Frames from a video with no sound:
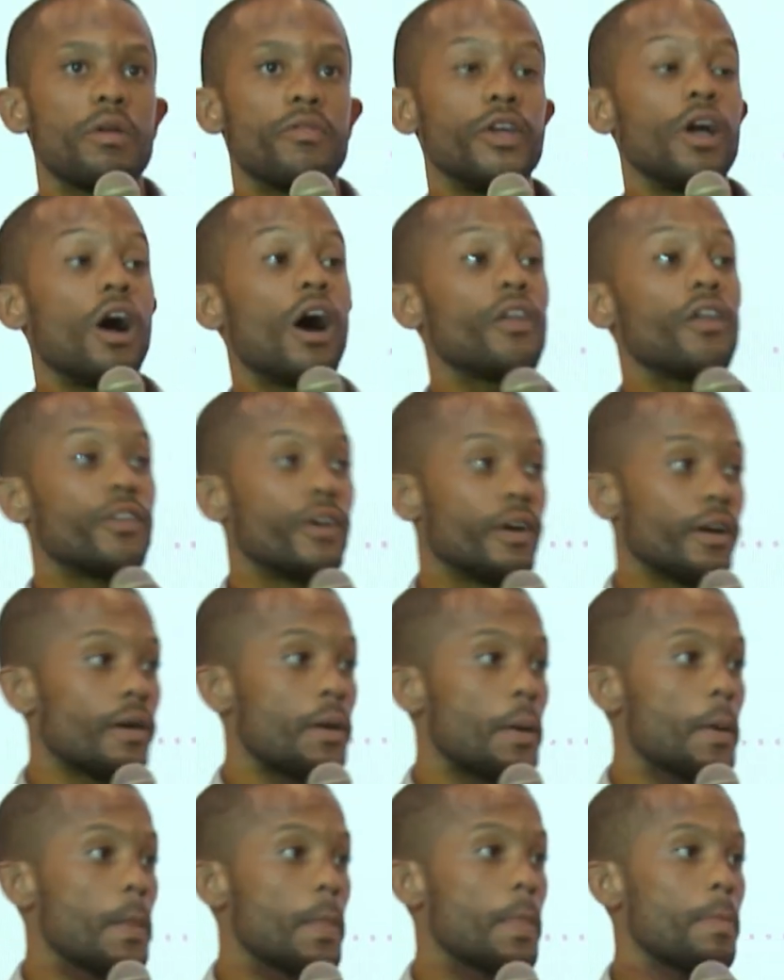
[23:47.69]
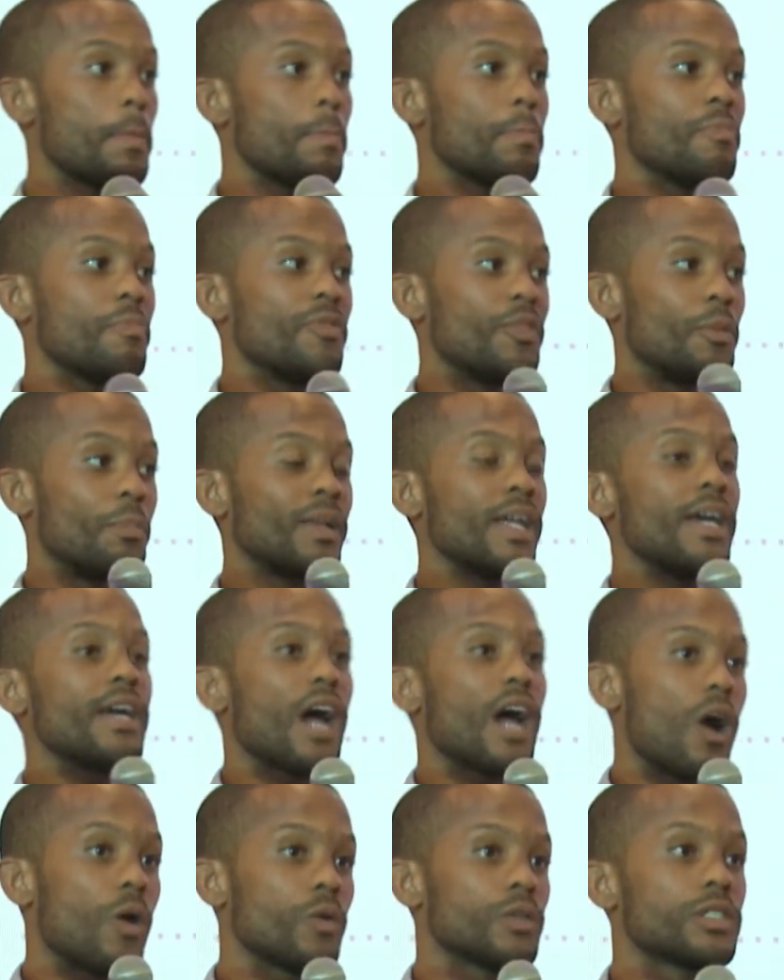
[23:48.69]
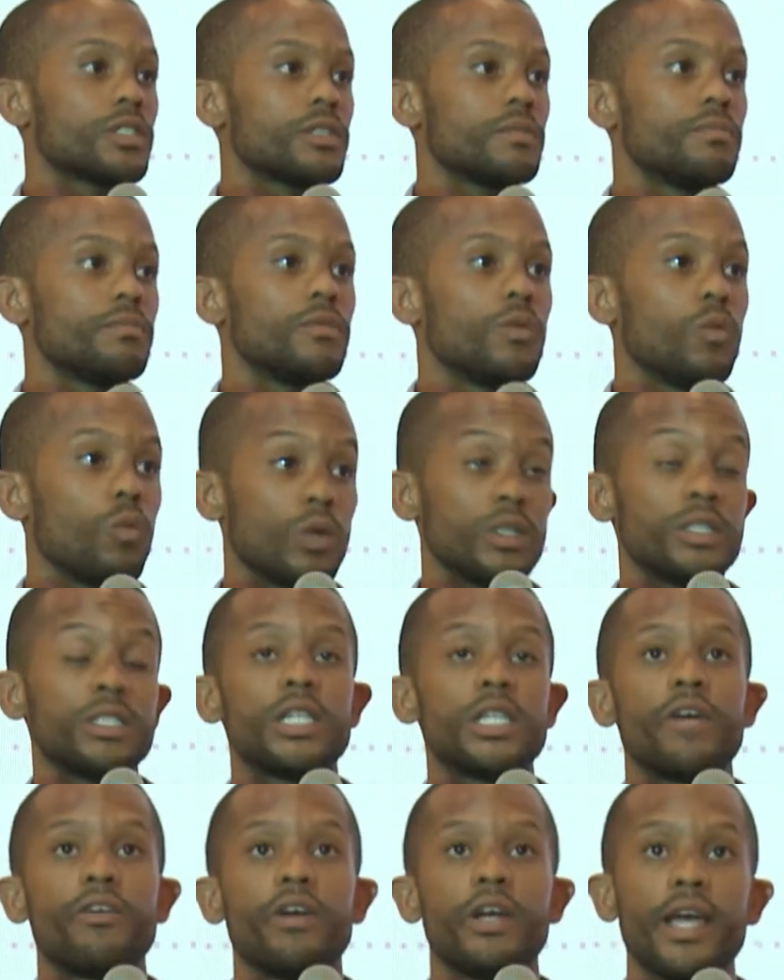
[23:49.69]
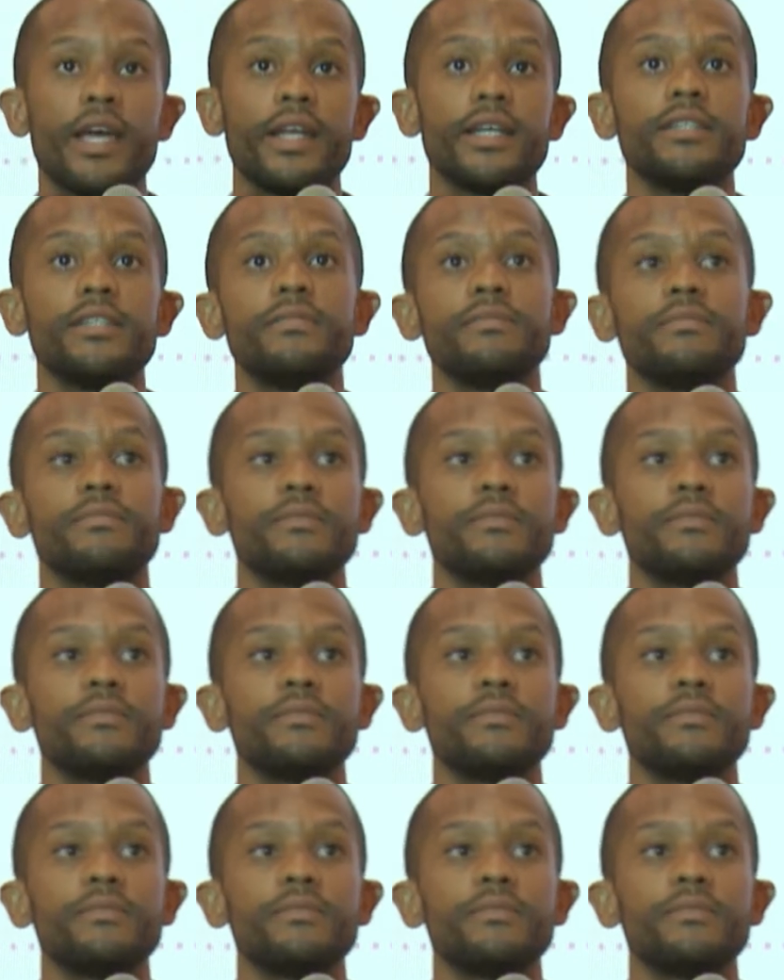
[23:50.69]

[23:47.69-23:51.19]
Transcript: The other, the Playhouse, was segregated,